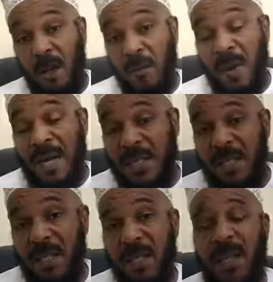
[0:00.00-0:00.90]

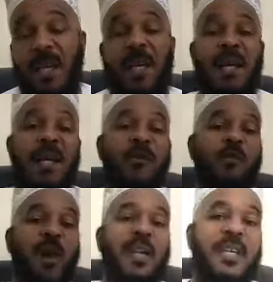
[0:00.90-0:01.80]
But if
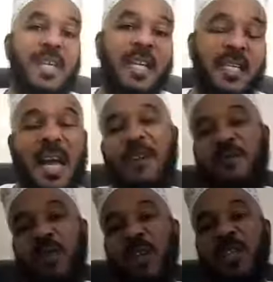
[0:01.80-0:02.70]
one did it
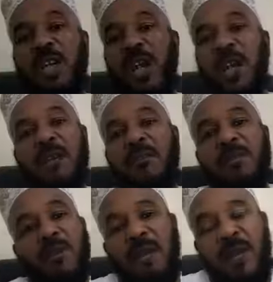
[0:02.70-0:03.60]
after Isha,
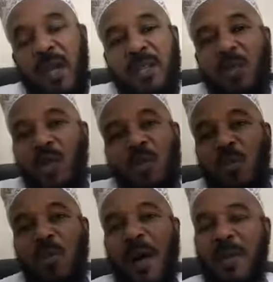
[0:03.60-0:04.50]
it's also
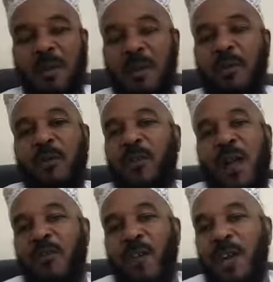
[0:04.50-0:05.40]
possible. If you
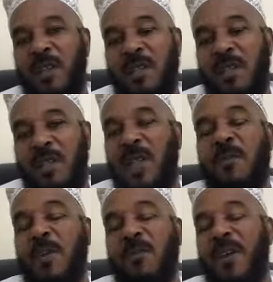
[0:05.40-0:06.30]
felt very
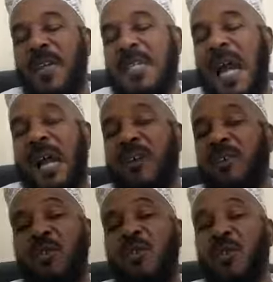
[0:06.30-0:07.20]
sleepy, very tired,
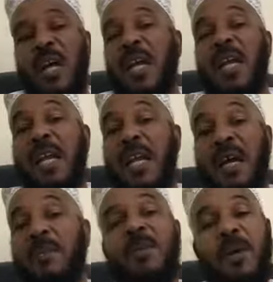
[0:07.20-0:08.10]
you know you're not going to get
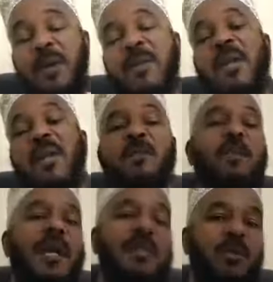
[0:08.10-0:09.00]
up, then it's
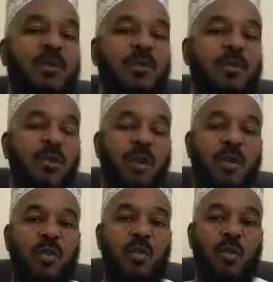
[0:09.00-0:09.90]
possible to
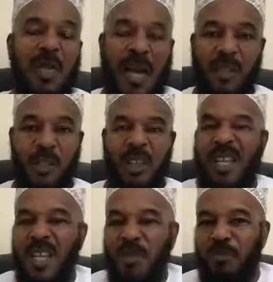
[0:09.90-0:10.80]
do tahajjud.
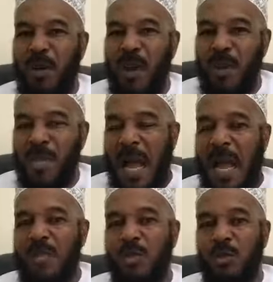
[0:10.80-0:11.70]
And this prayer,
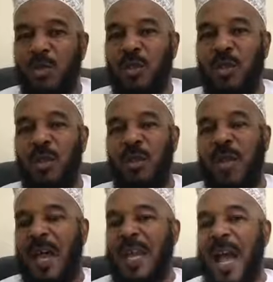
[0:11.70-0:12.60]
tahajjud,
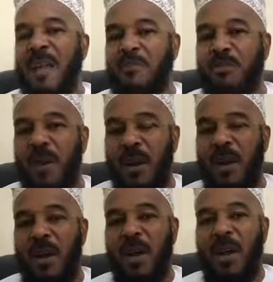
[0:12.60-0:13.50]
that night
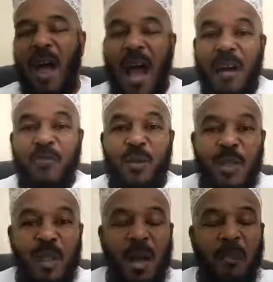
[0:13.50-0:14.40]
prayer, after
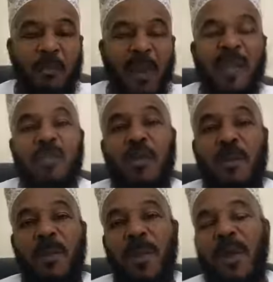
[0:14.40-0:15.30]
the obligatory
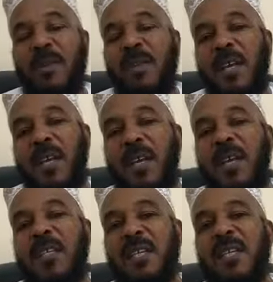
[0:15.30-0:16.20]
prayers,
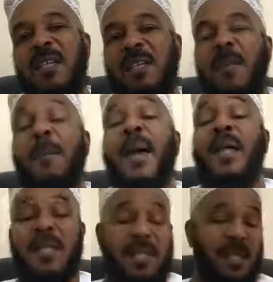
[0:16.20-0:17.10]
it is the
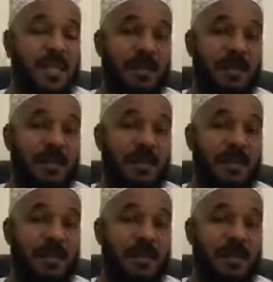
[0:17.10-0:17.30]
best.